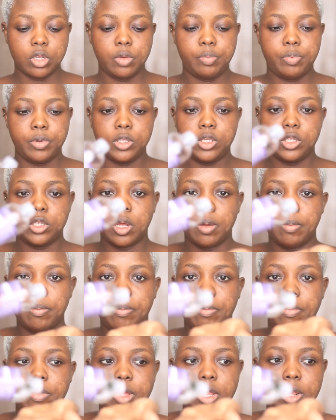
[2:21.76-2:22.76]
gonna put
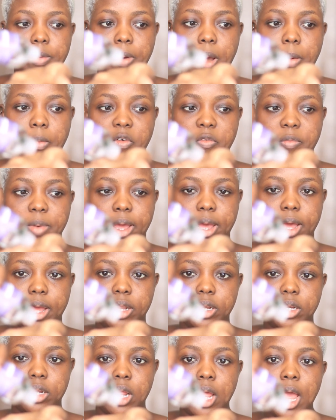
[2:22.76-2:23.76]
some in the palm of my
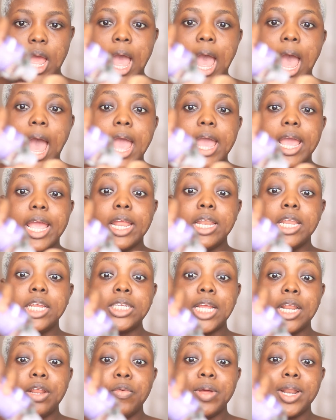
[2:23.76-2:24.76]
hand.
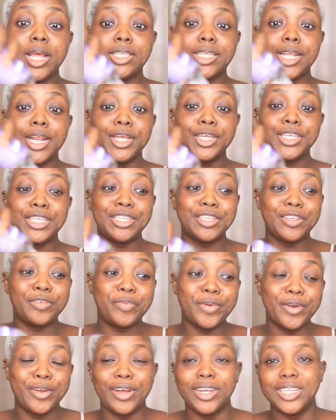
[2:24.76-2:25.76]
Initially, when I started using this
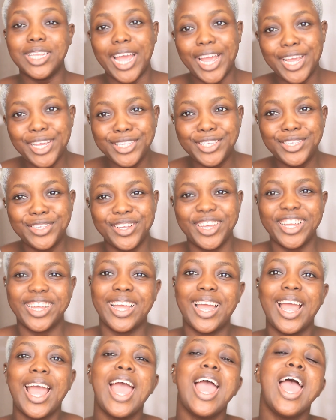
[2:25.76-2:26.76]
product, I used
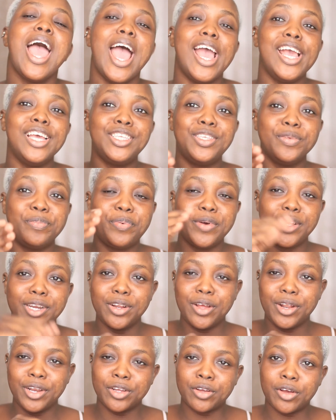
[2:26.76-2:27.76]
to put
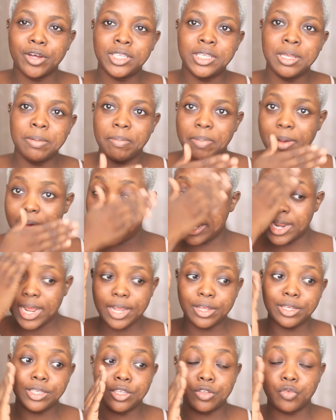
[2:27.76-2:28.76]
it on a cotton pad
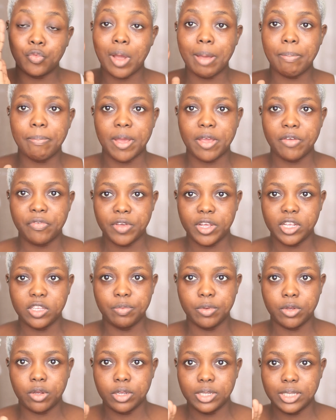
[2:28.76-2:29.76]
and use it to wipe my face,
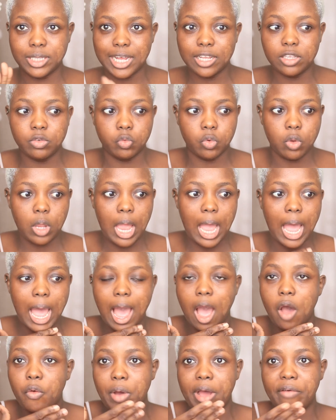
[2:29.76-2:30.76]
because that's
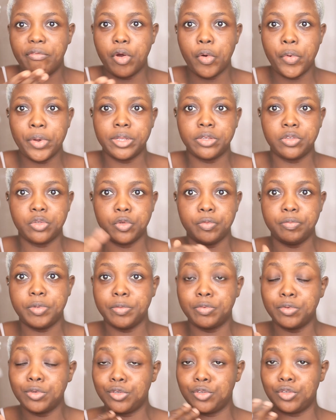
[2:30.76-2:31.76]
how I've always known
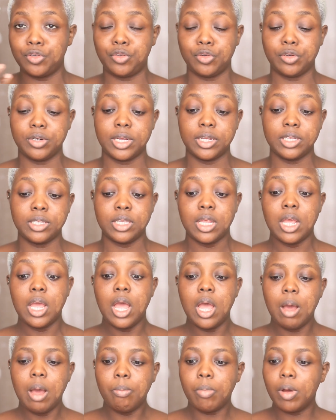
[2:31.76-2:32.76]
people use toners.
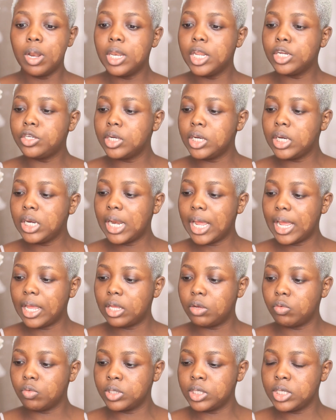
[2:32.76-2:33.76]
But literally,
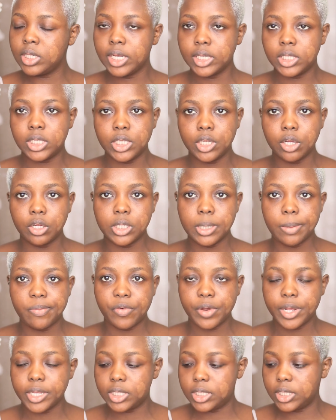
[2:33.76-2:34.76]
like, was it yesterday or day
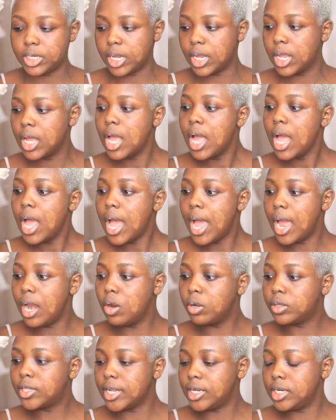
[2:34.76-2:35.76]
before yesterday, I
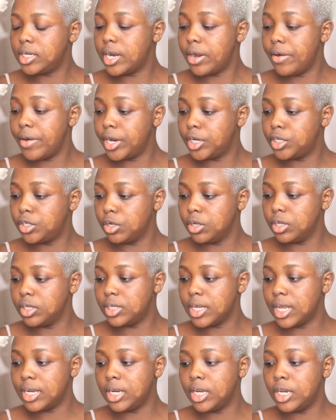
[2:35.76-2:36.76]
looked at the
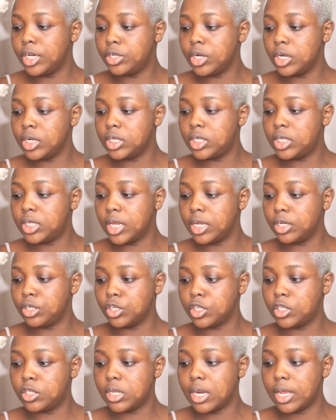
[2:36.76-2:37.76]
directions and it literally said
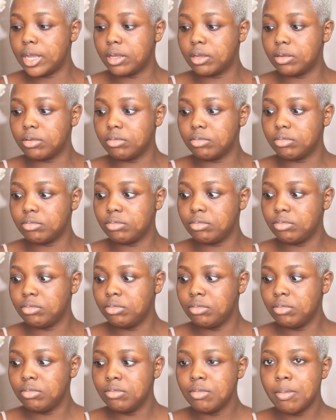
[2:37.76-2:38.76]
just like
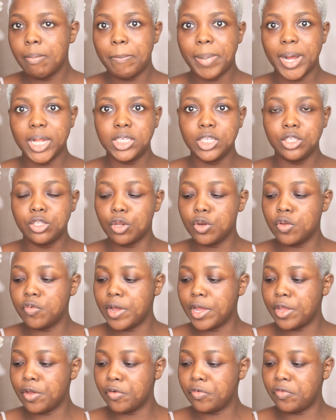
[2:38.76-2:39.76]
pat it all
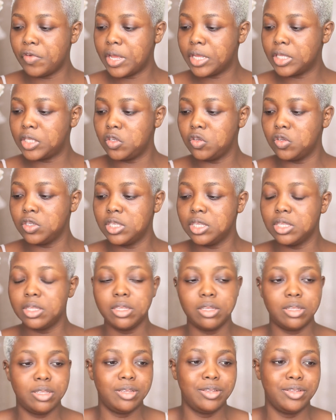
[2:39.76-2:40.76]
over your face using
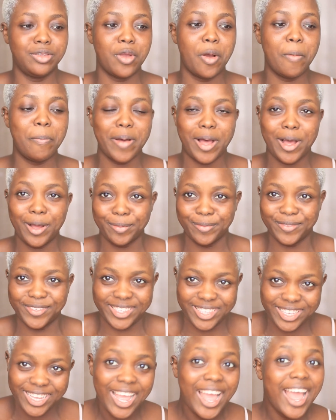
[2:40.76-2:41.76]
your palms.
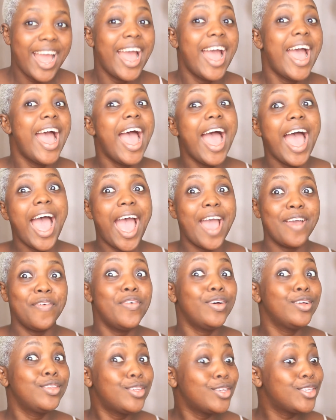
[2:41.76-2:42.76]
I
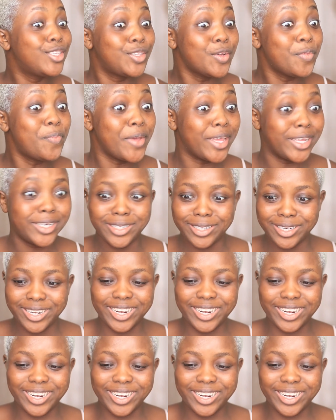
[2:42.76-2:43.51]
felt so stupid.